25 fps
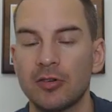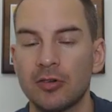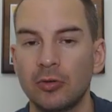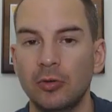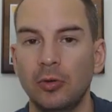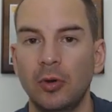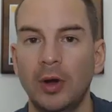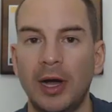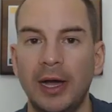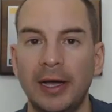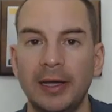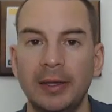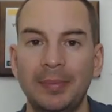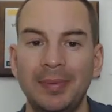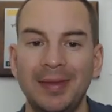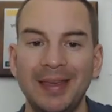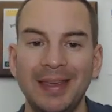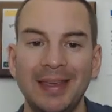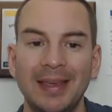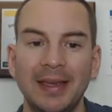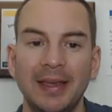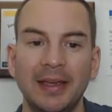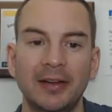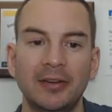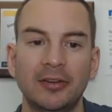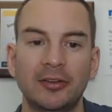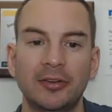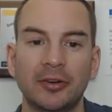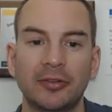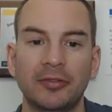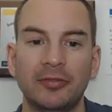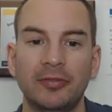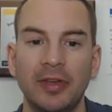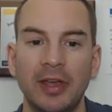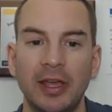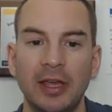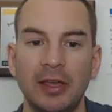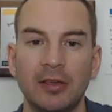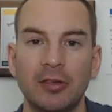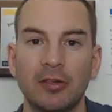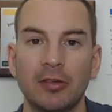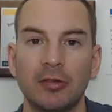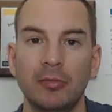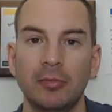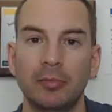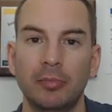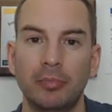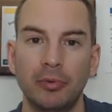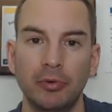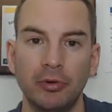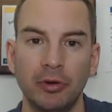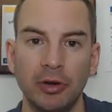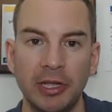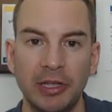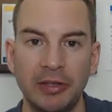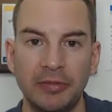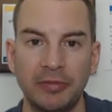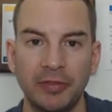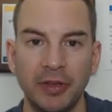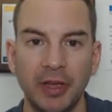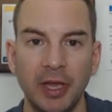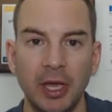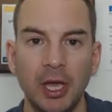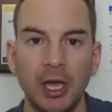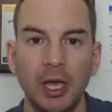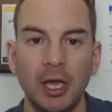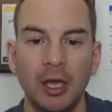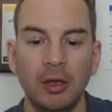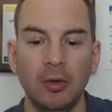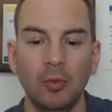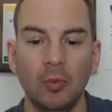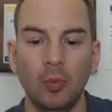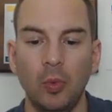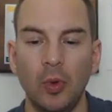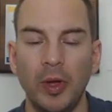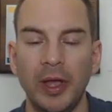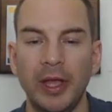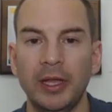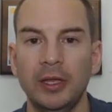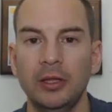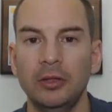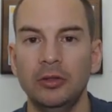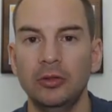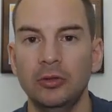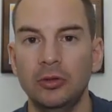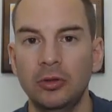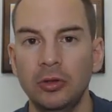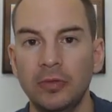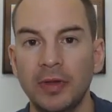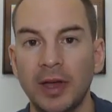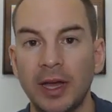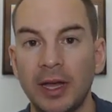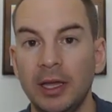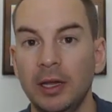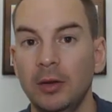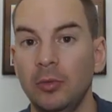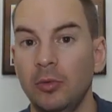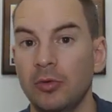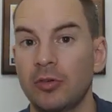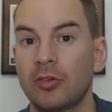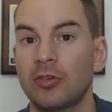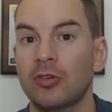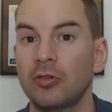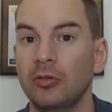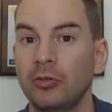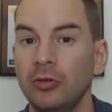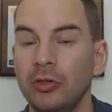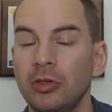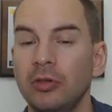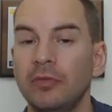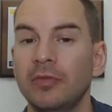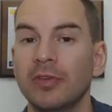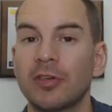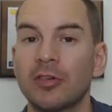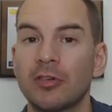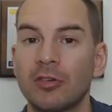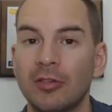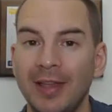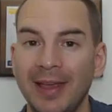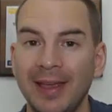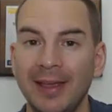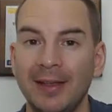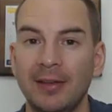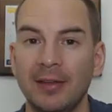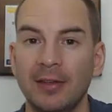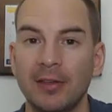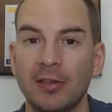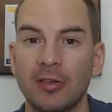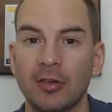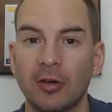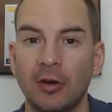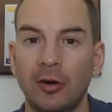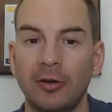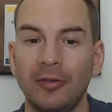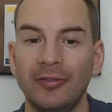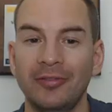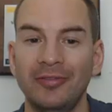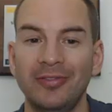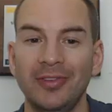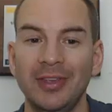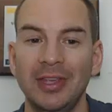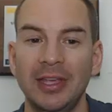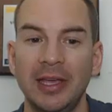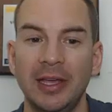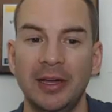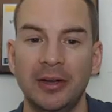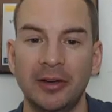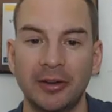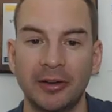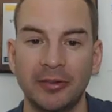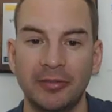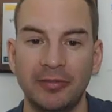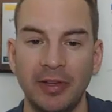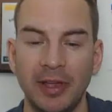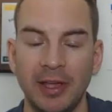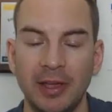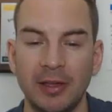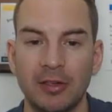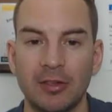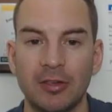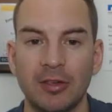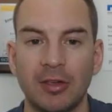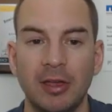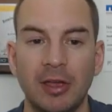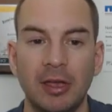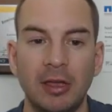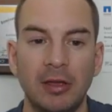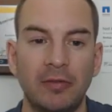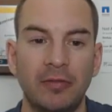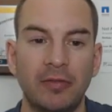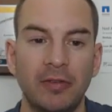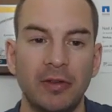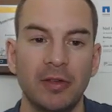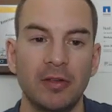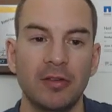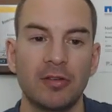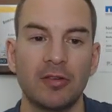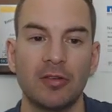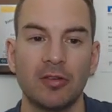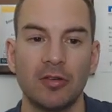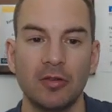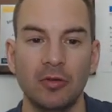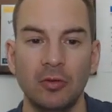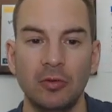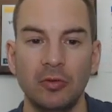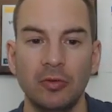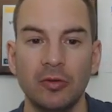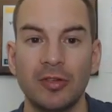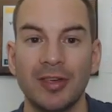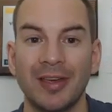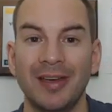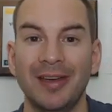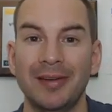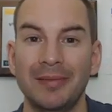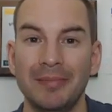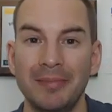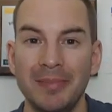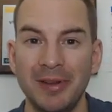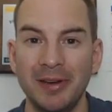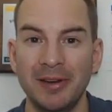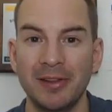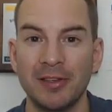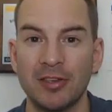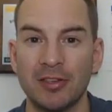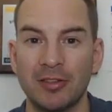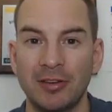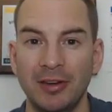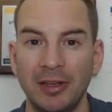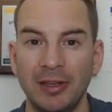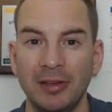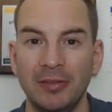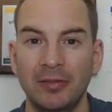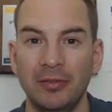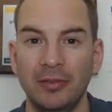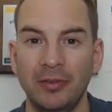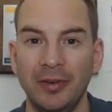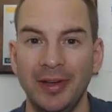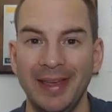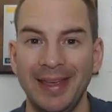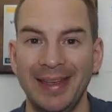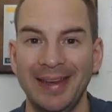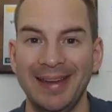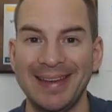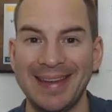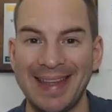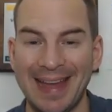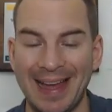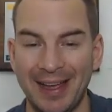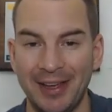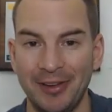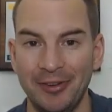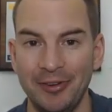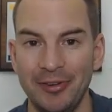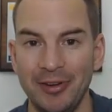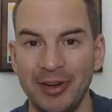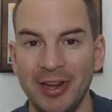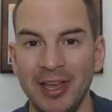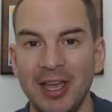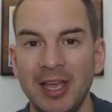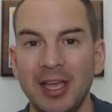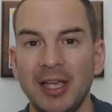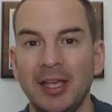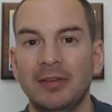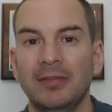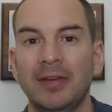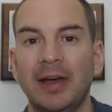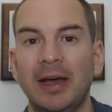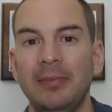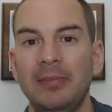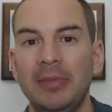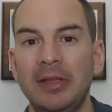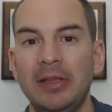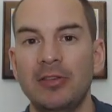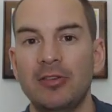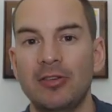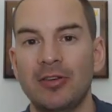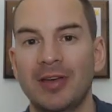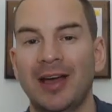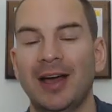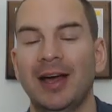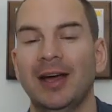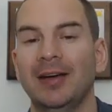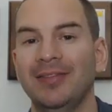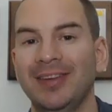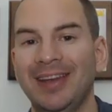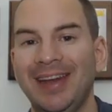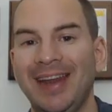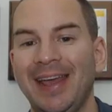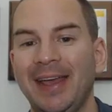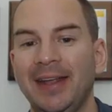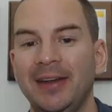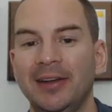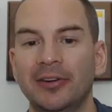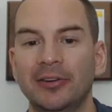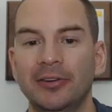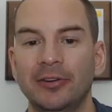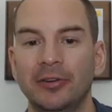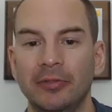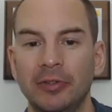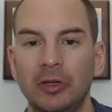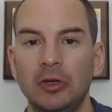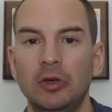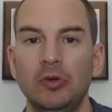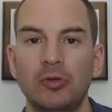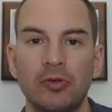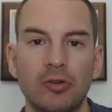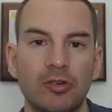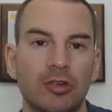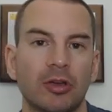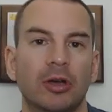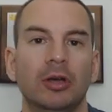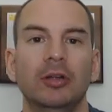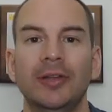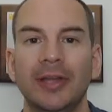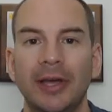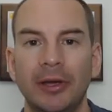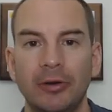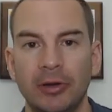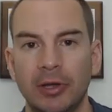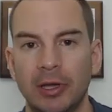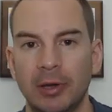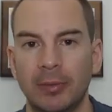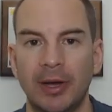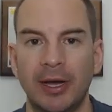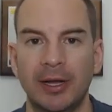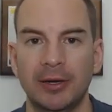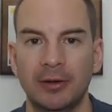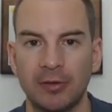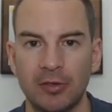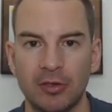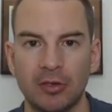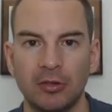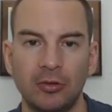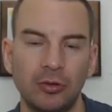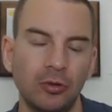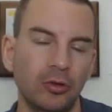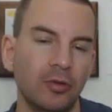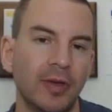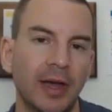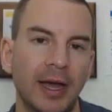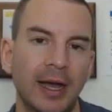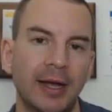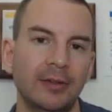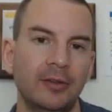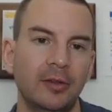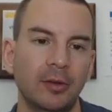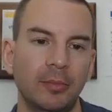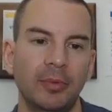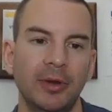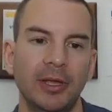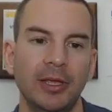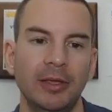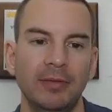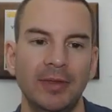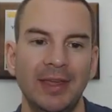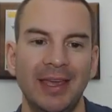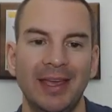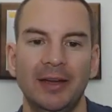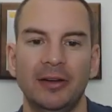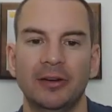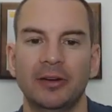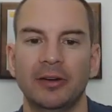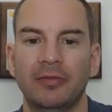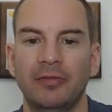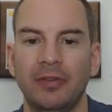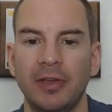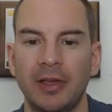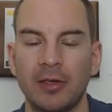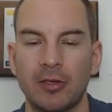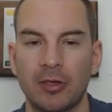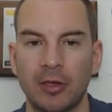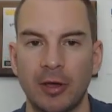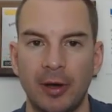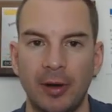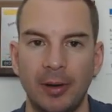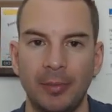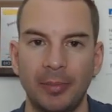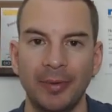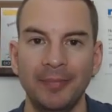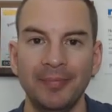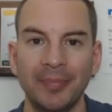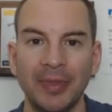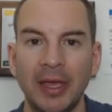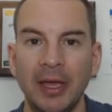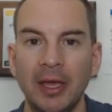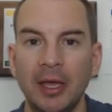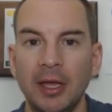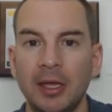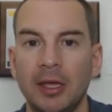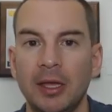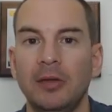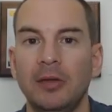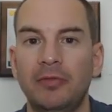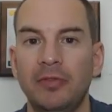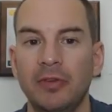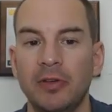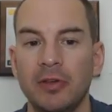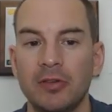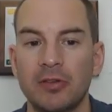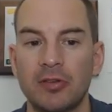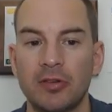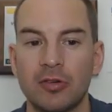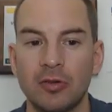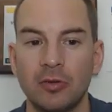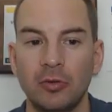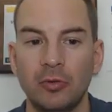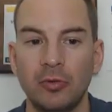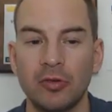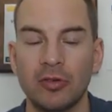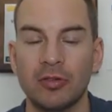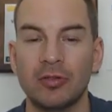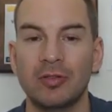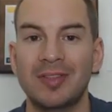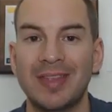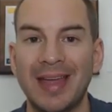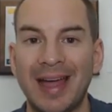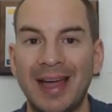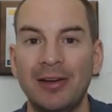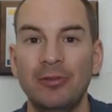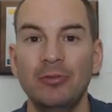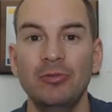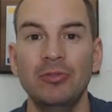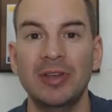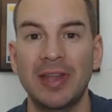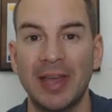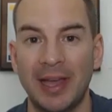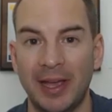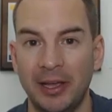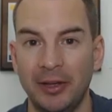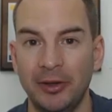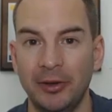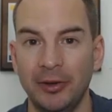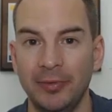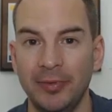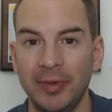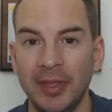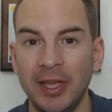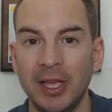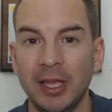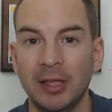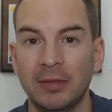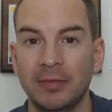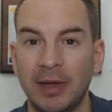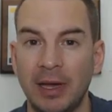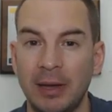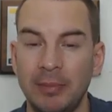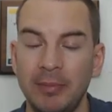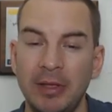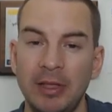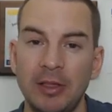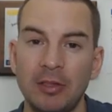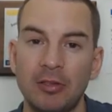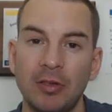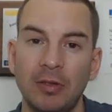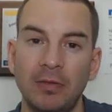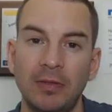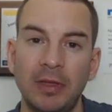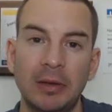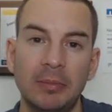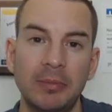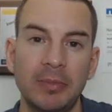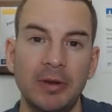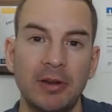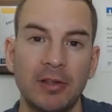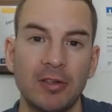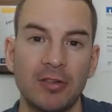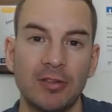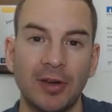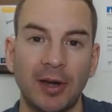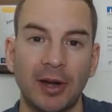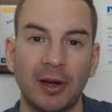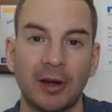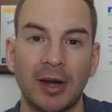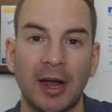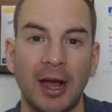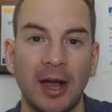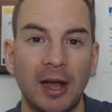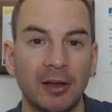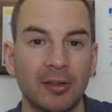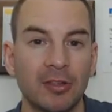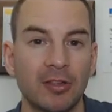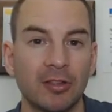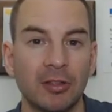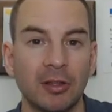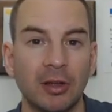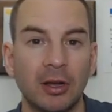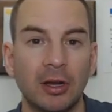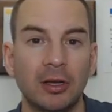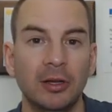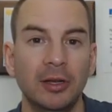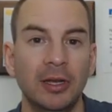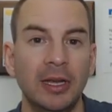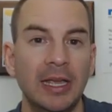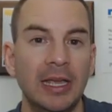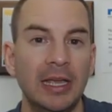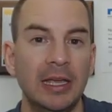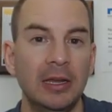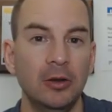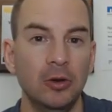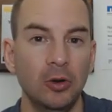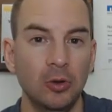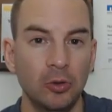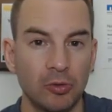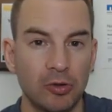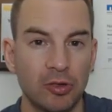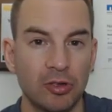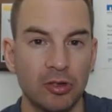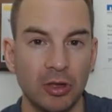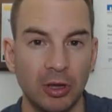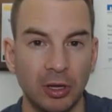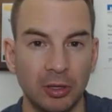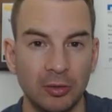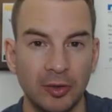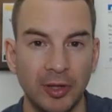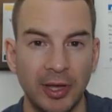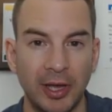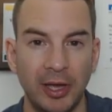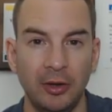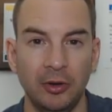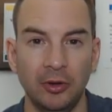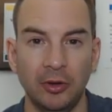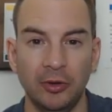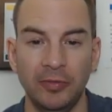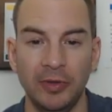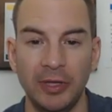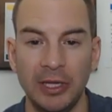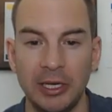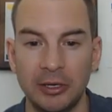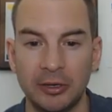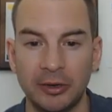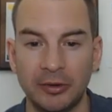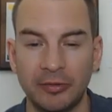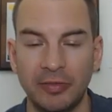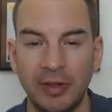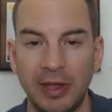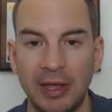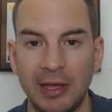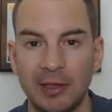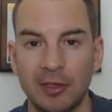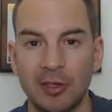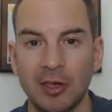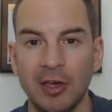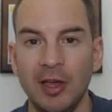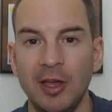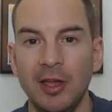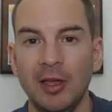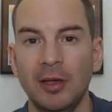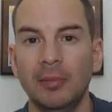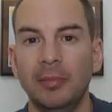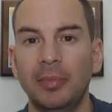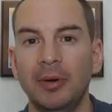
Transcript: is show IP interface brief. When you do that, it will show you the status of the interface. If it shows administratively down, that means you haven't entered the no shutdown command. So do that to bring the interface up. If it shows down down, that means that the administrator has done a no shutdown on the interface,